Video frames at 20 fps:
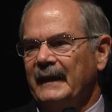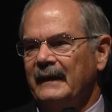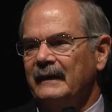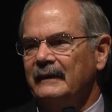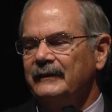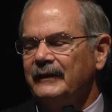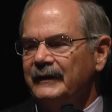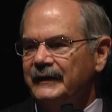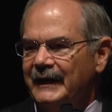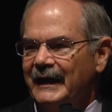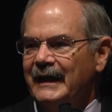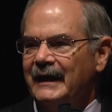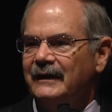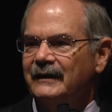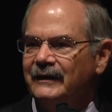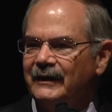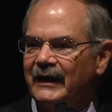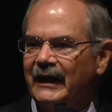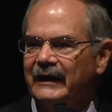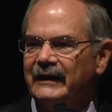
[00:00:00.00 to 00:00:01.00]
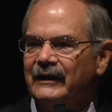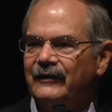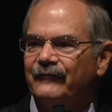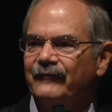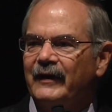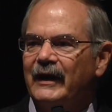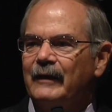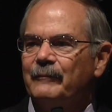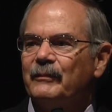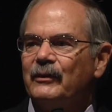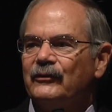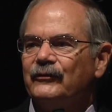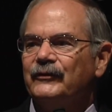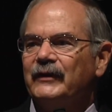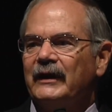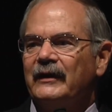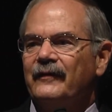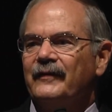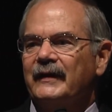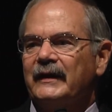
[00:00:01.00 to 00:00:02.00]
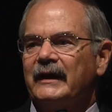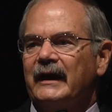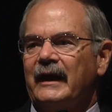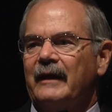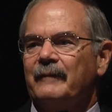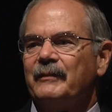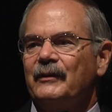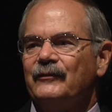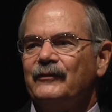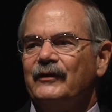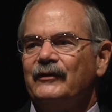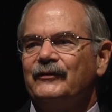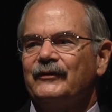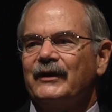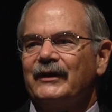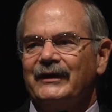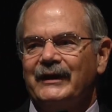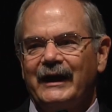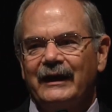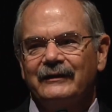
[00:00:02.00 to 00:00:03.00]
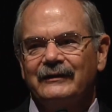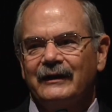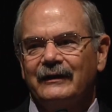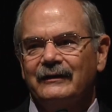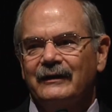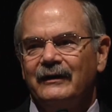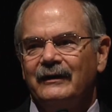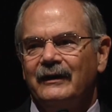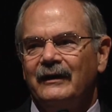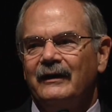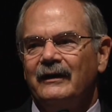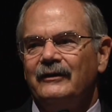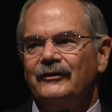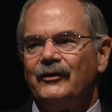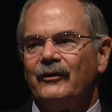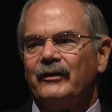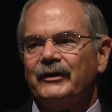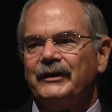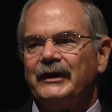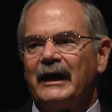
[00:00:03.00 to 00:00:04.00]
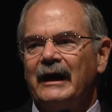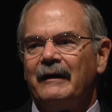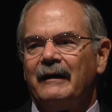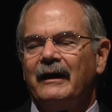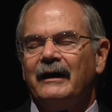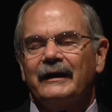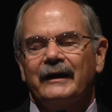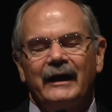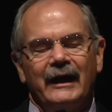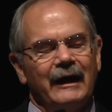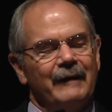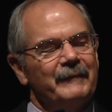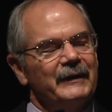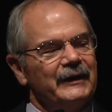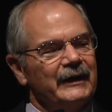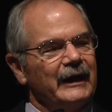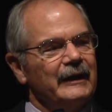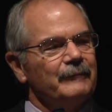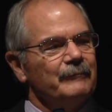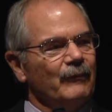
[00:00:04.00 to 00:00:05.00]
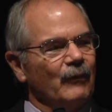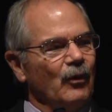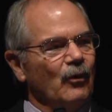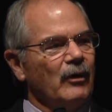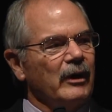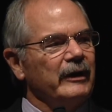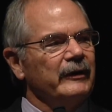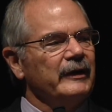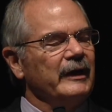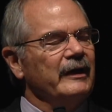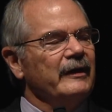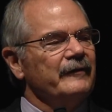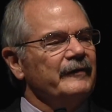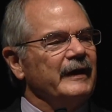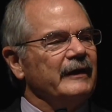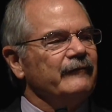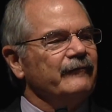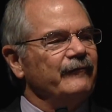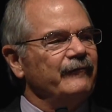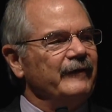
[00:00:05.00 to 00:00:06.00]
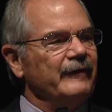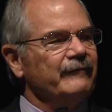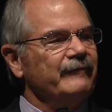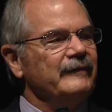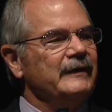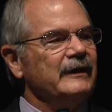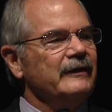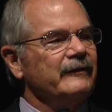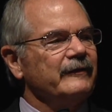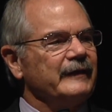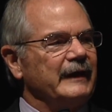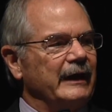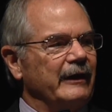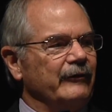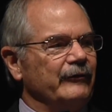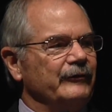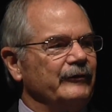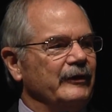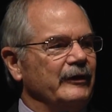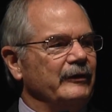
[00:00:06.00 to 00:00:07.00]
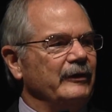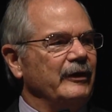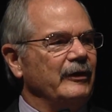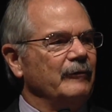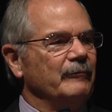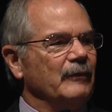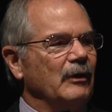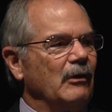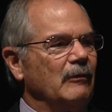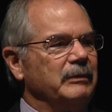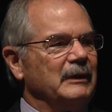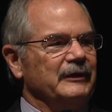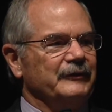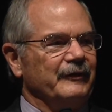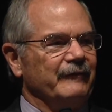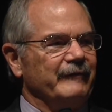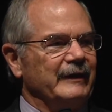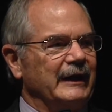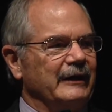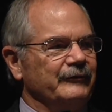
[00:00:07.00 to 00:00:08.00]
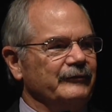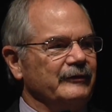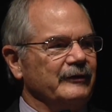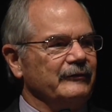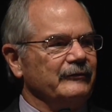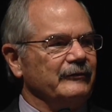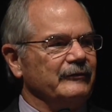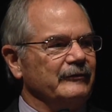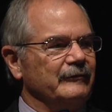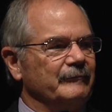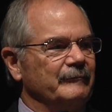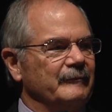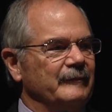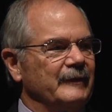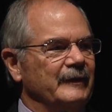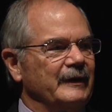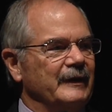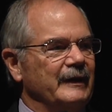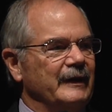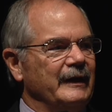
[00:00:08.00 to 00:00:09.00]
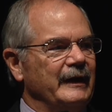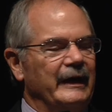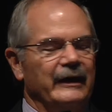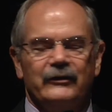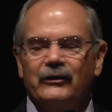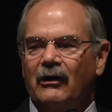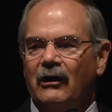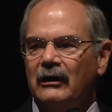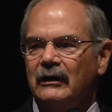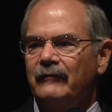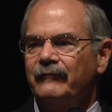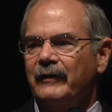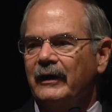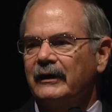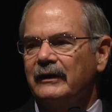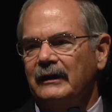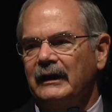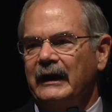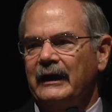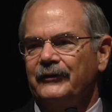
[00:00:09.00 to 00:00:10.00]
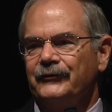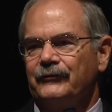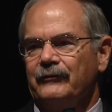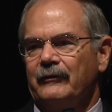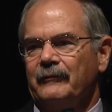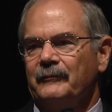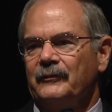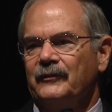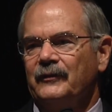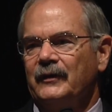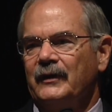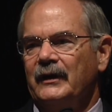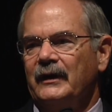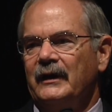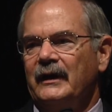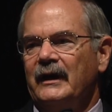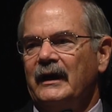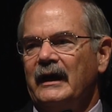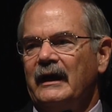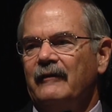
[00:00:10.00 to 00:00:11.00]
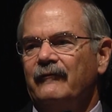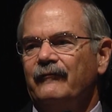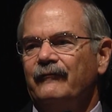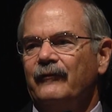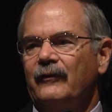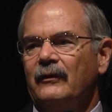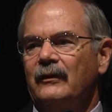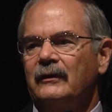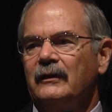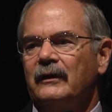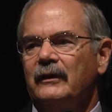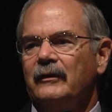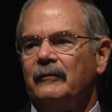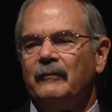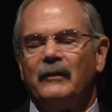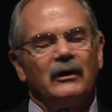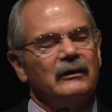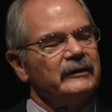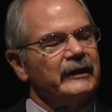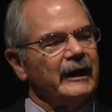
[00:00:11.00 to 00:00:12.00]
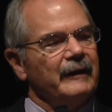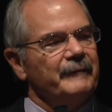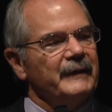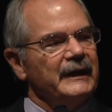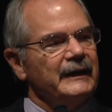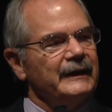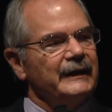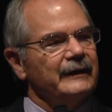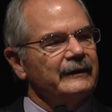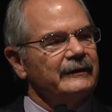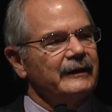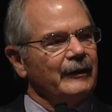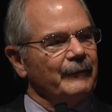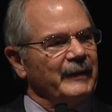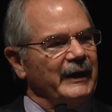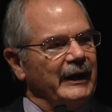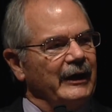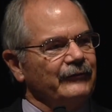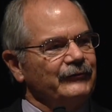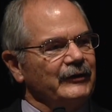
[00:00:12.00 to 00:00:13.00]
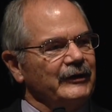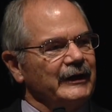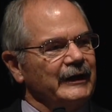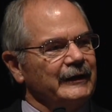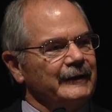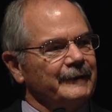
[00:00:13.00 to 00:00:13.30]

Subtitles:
Today, 95% of the campus is connected to accommodate more than 50,000 mobile devices. And all of our classrooms have full multimedia capacity.